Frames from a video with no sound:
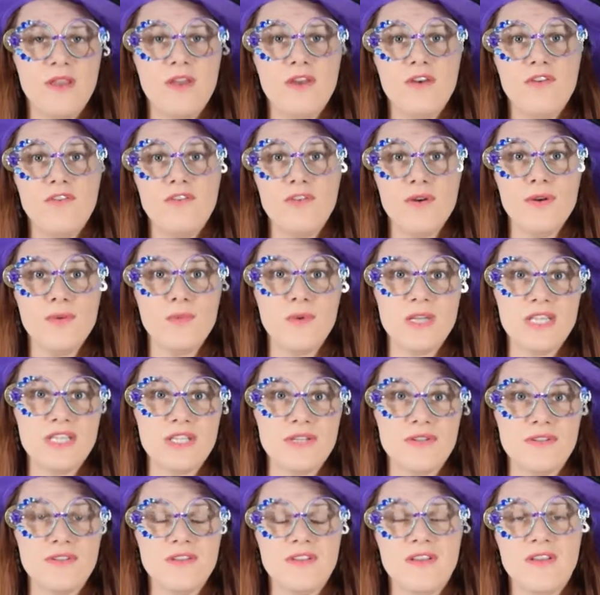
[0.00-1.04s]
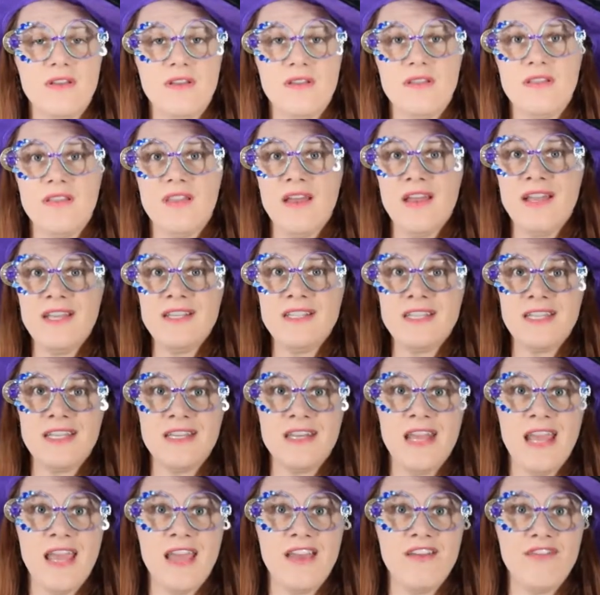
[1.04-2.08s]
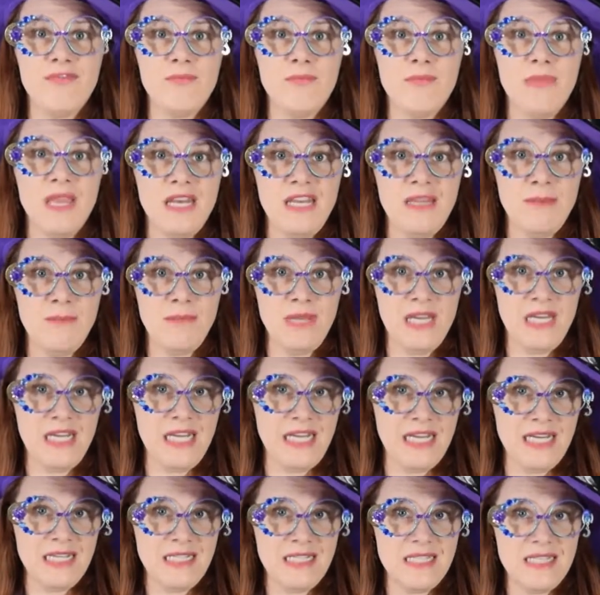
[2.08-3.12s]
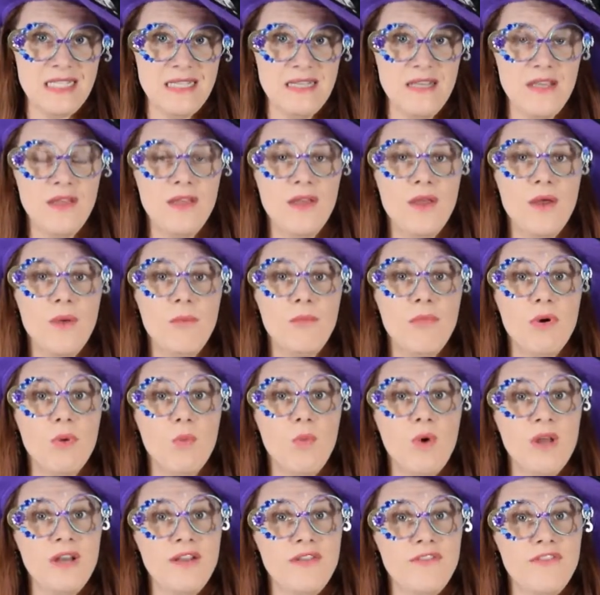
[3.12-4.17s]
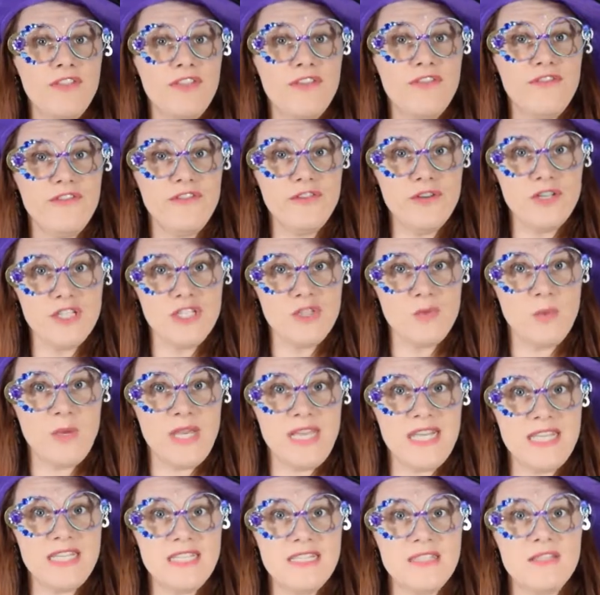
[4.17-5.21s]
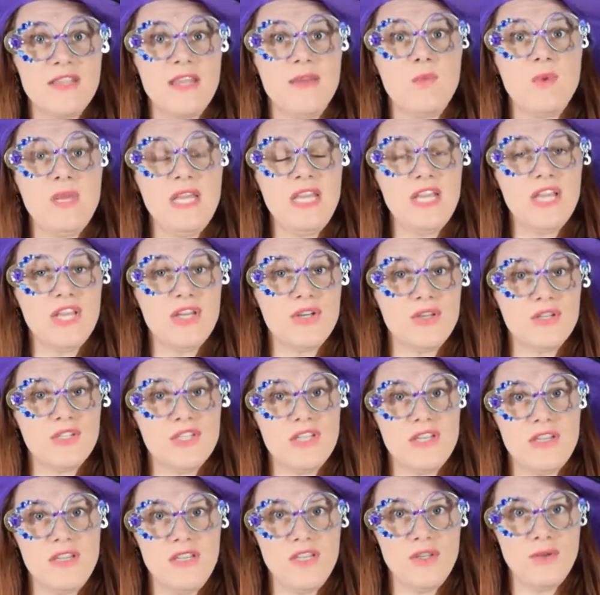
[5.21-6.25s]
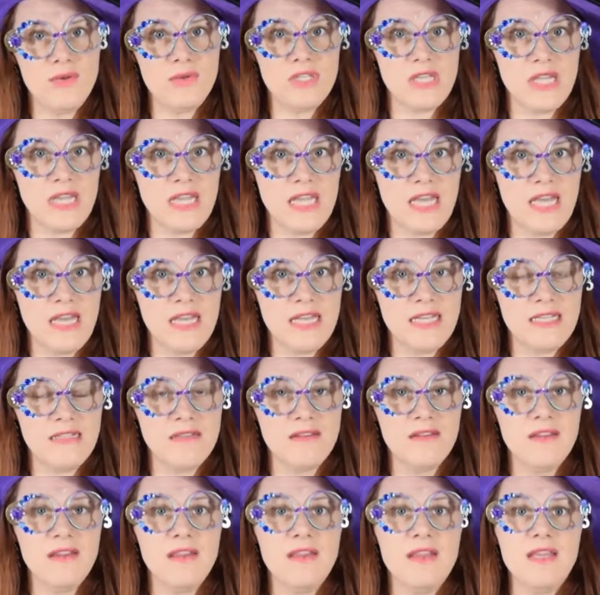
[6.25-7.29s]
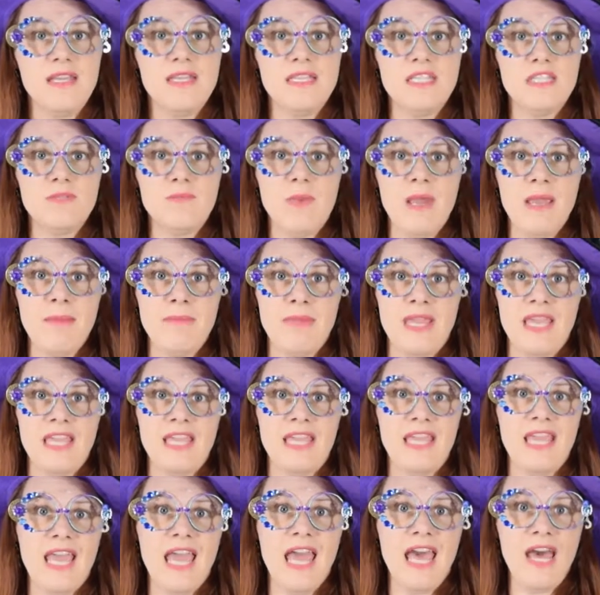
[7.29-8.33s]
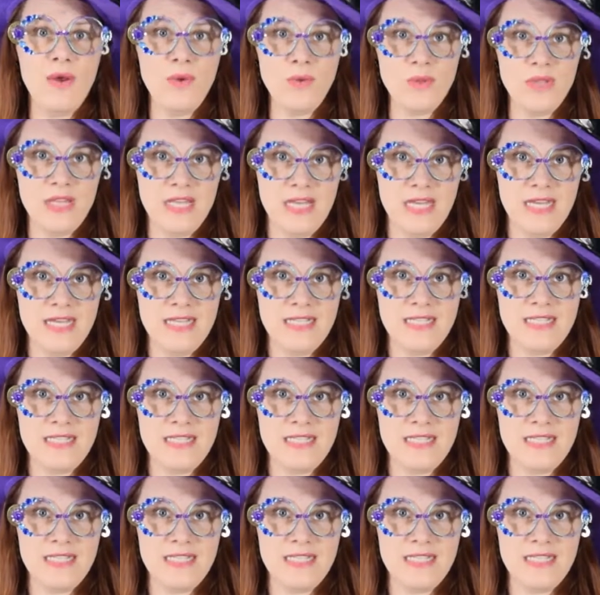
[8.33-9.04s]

For a wizard, lines can have many meanings, but one of the first ways that we learn to use a line is by making outlines.